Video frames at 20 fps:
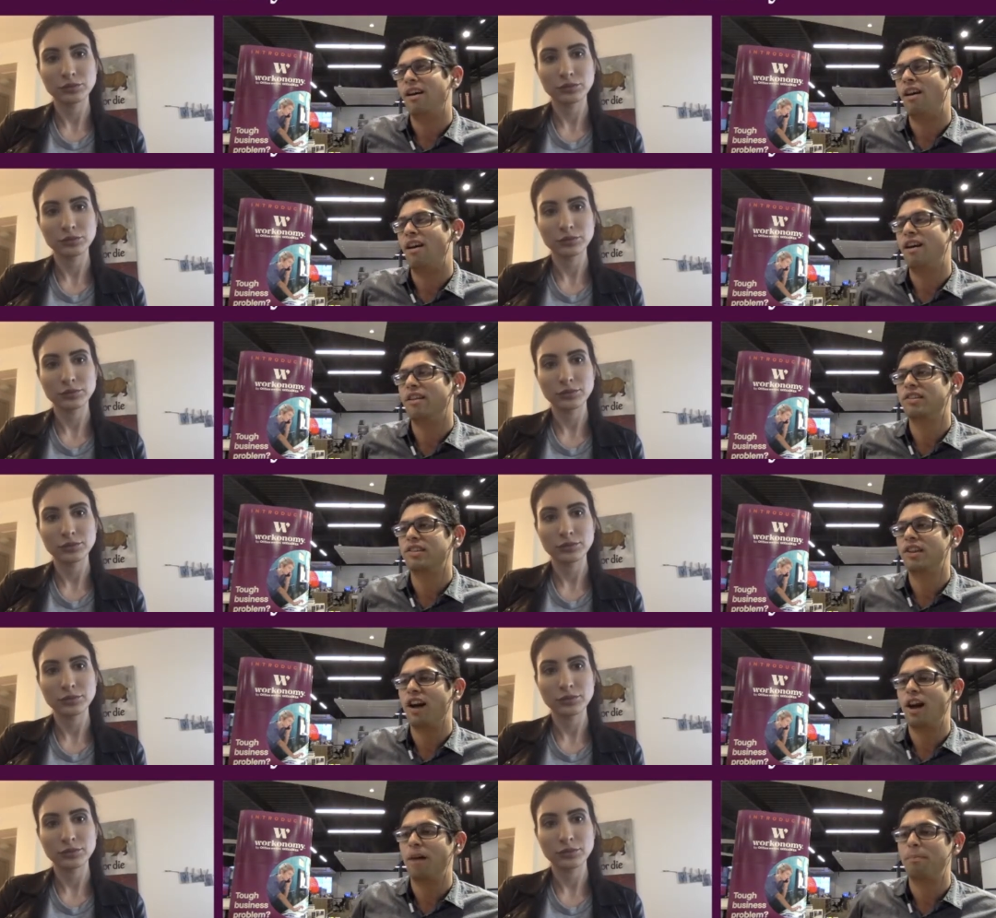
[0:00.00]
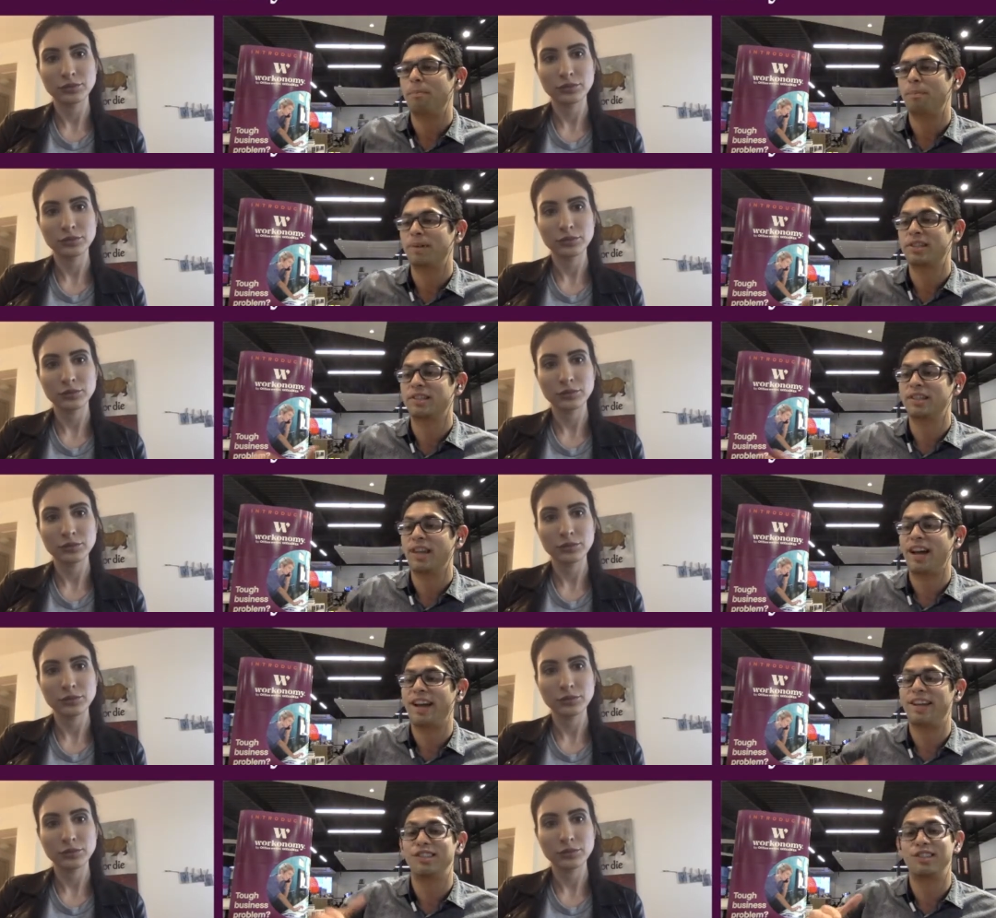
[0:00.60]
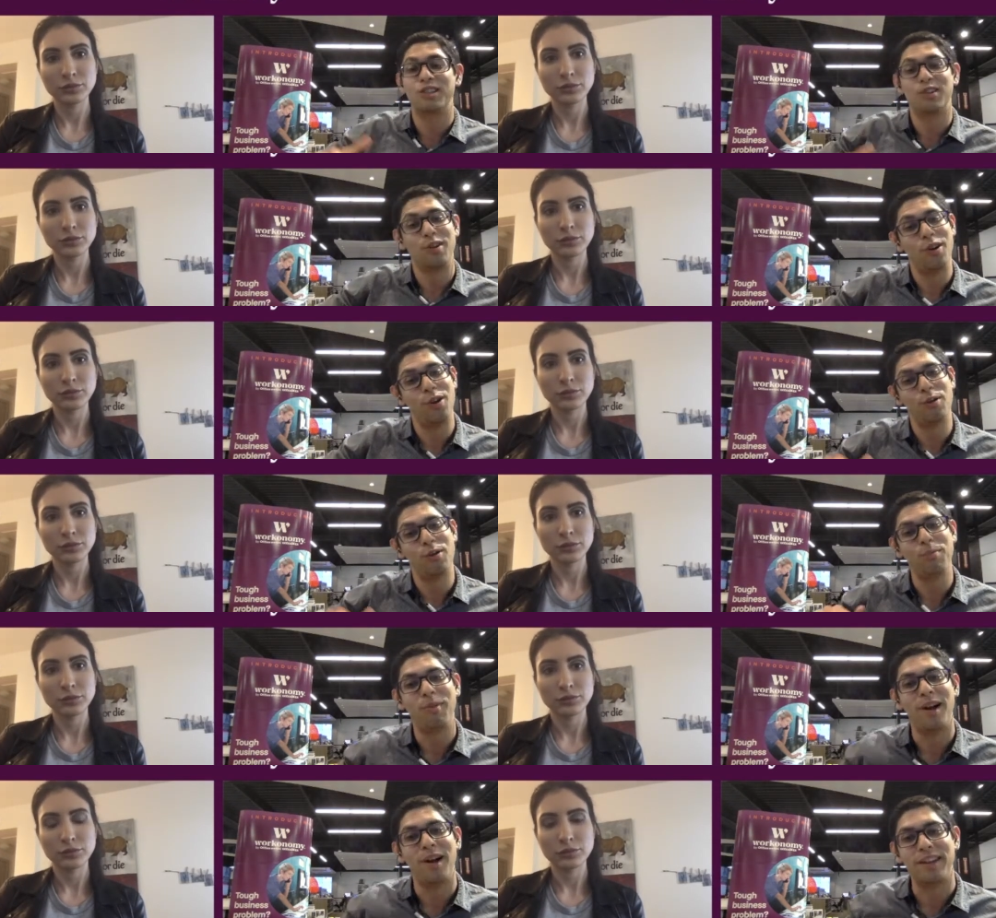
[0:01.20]
Speaker 1: on top besides your
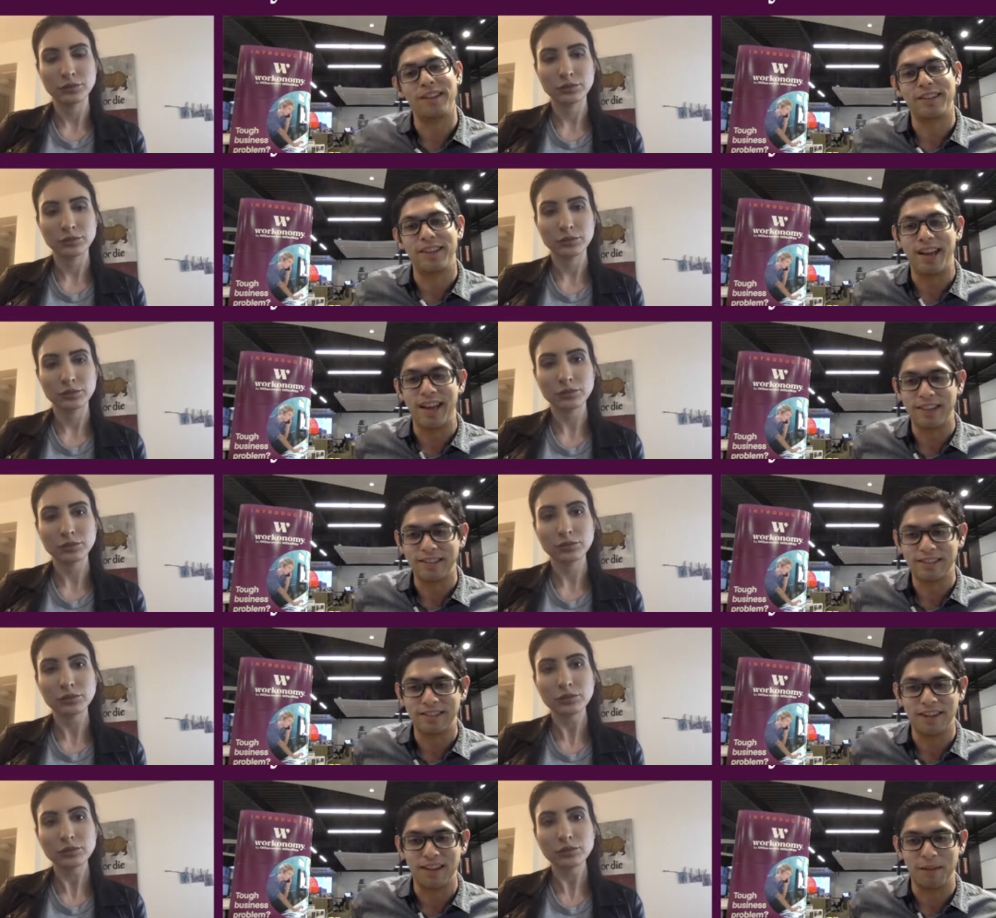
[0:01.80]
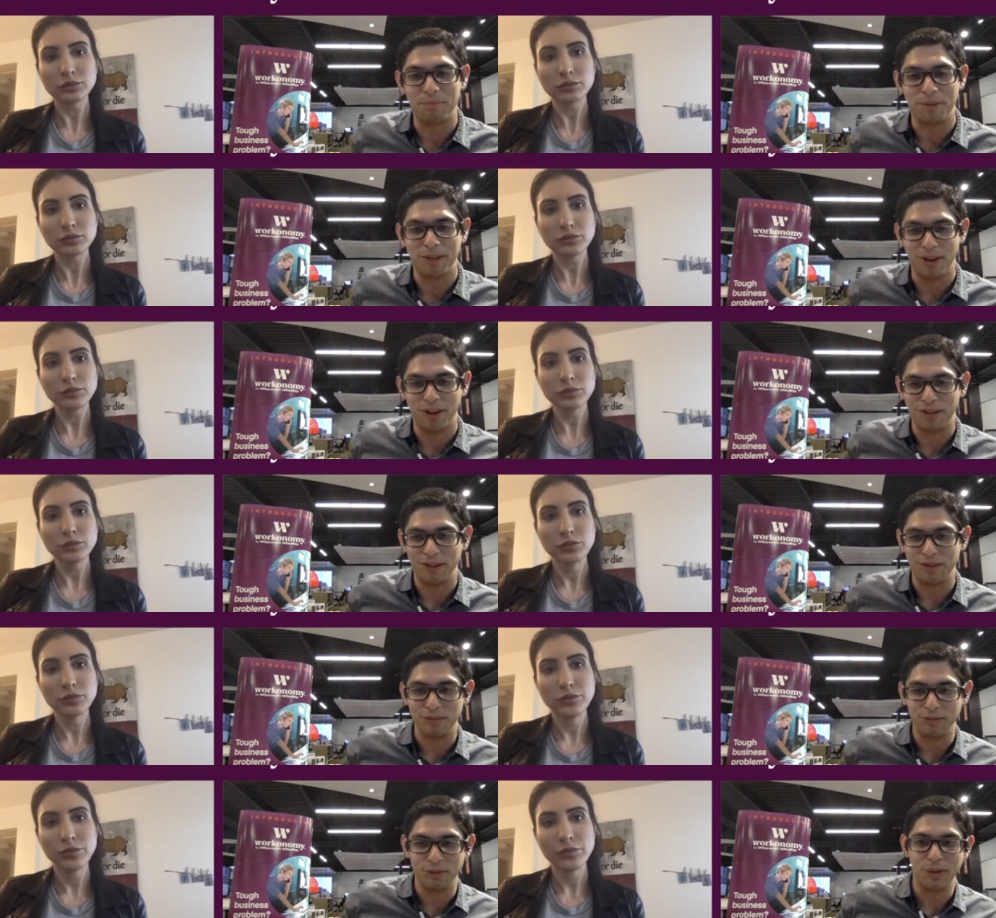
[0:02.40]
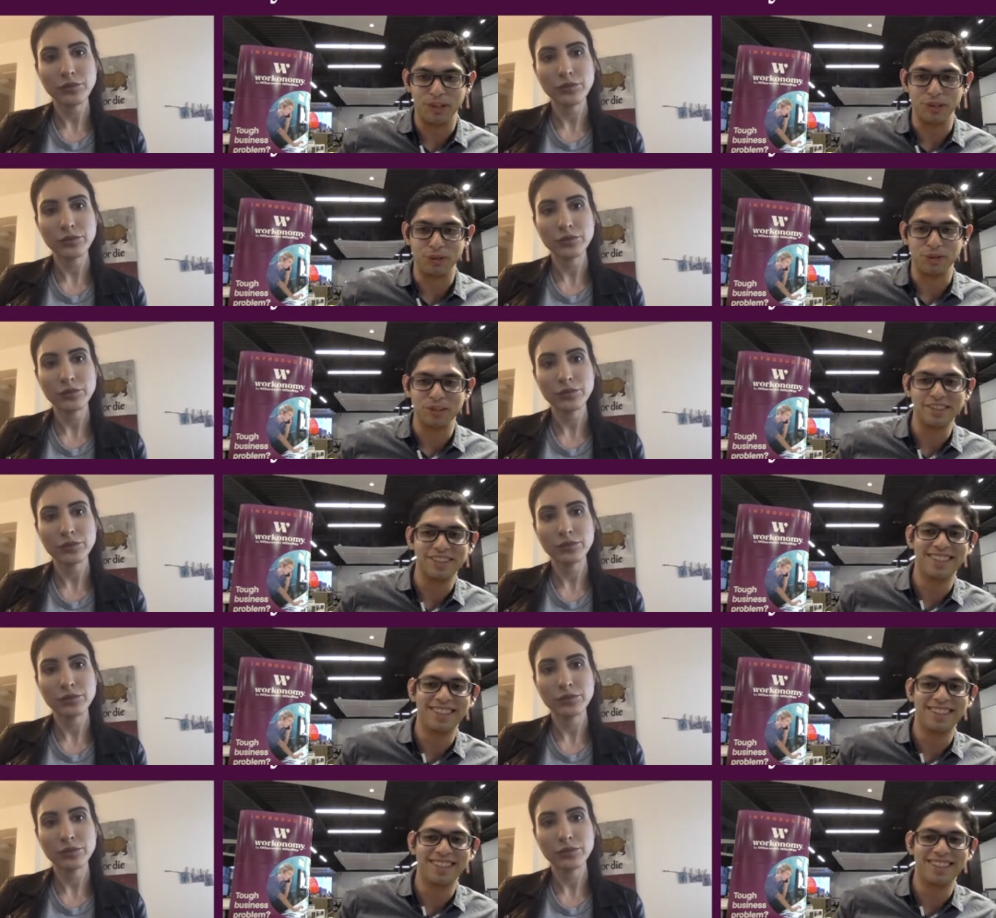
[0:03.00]
own podcast, uh, Beyond Influential?